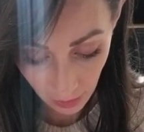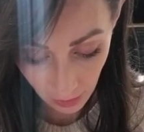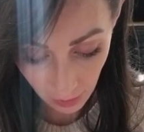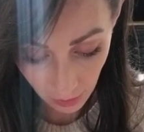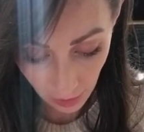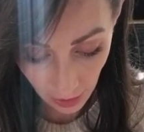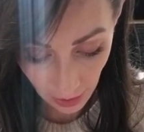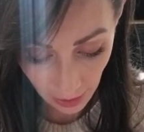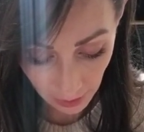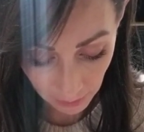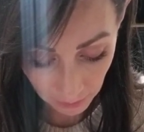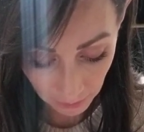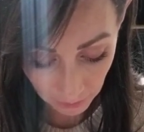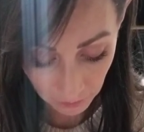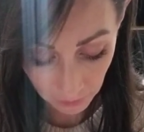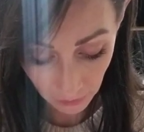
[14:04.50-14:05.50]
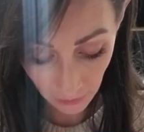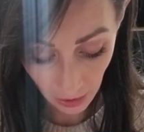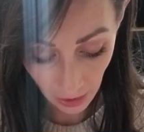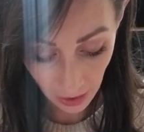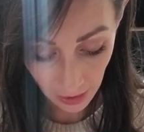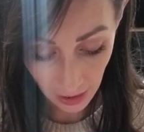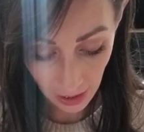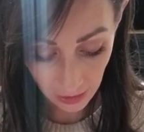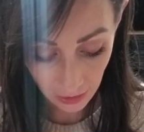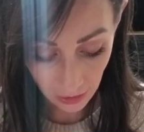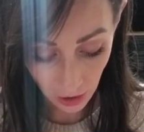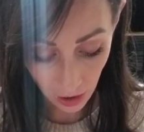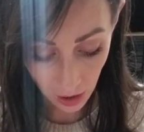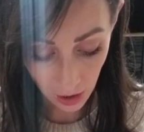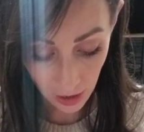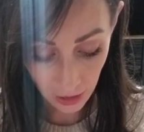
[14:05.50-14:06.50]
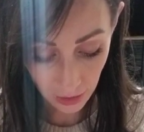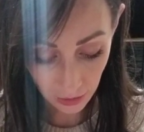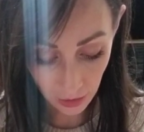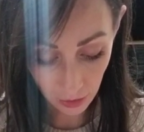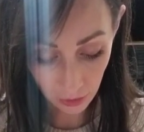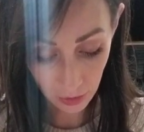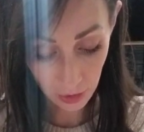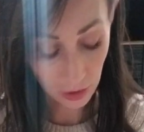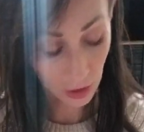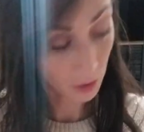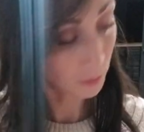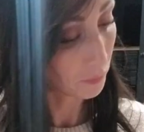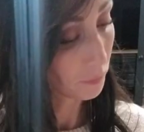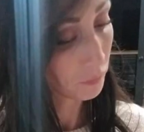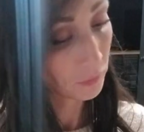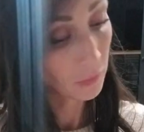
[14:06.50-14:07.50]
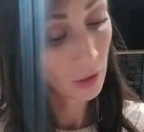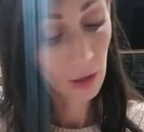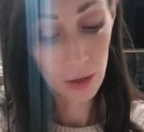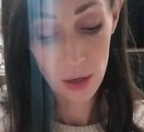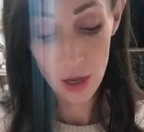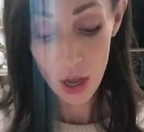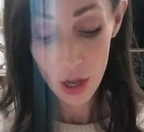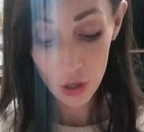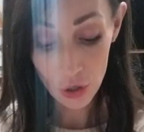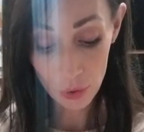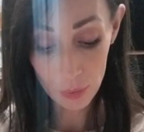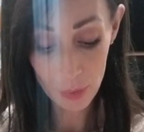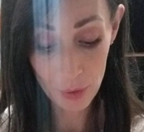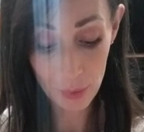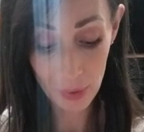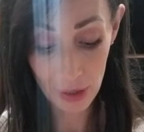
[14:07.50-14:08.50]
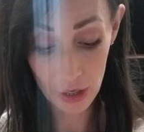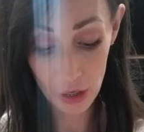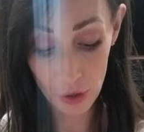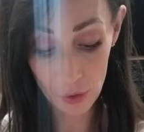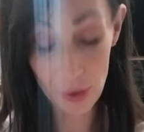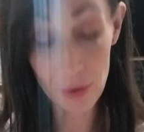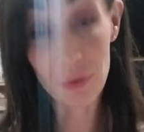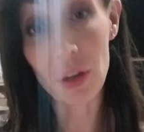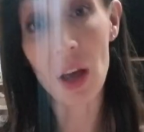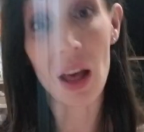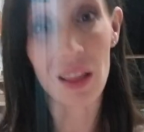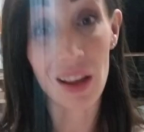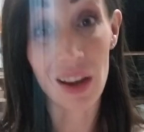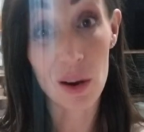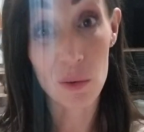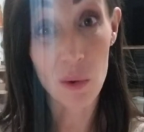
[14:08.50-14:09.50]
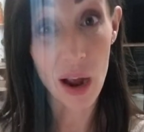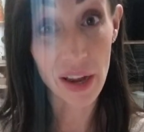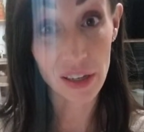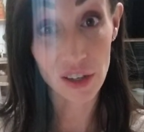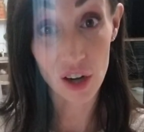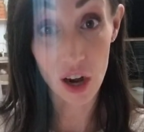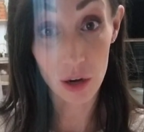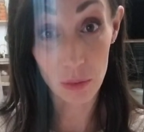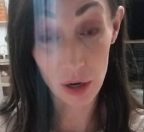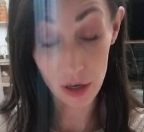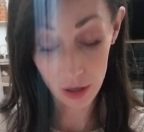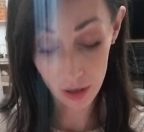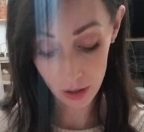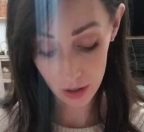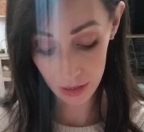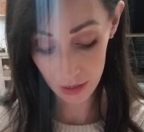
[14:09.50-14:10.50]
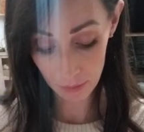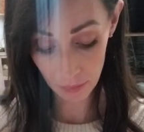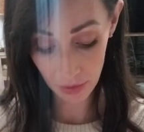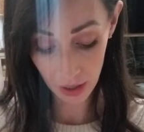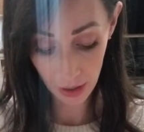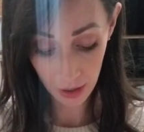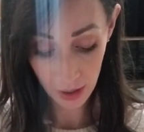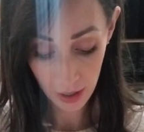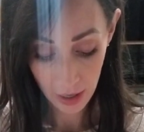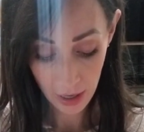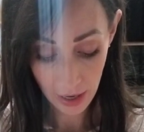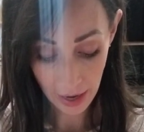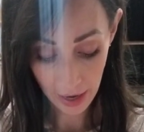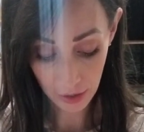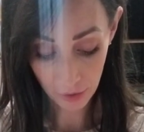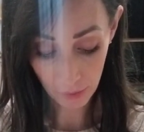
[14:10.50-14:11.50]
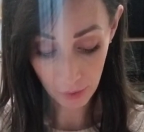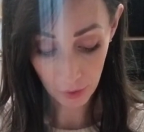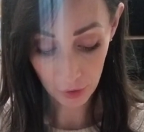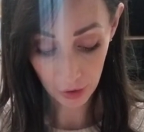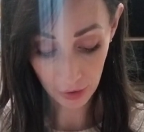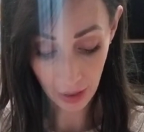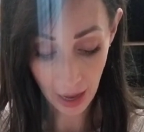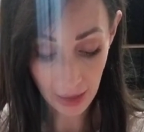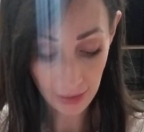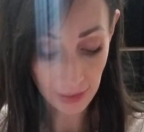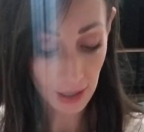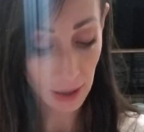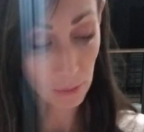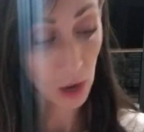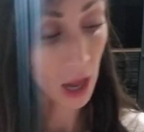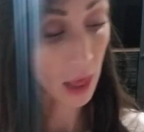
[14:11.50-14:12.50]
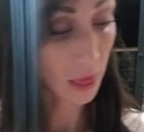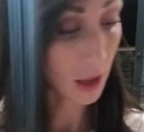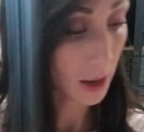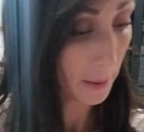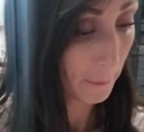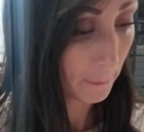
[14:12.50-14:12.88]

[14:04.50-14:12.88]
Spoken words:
Okay, and that's our snow globe. You know, it'd be really cute if you got like a white chalk marker or something and you wrote your last name right there.